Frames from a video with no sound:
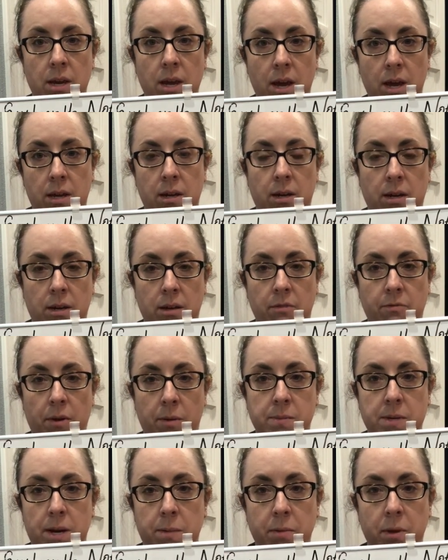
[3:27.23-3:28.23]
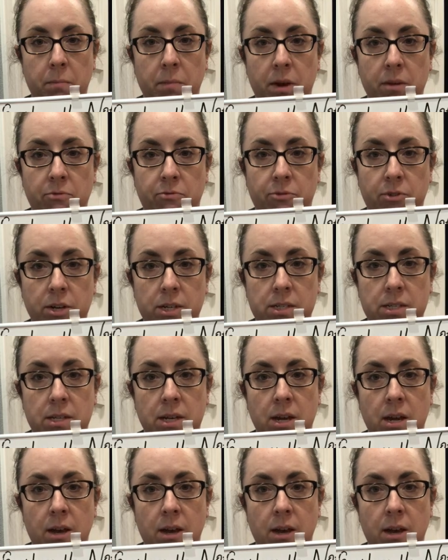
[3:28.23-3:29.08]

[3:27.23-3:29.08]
and If I'm tapping my foot,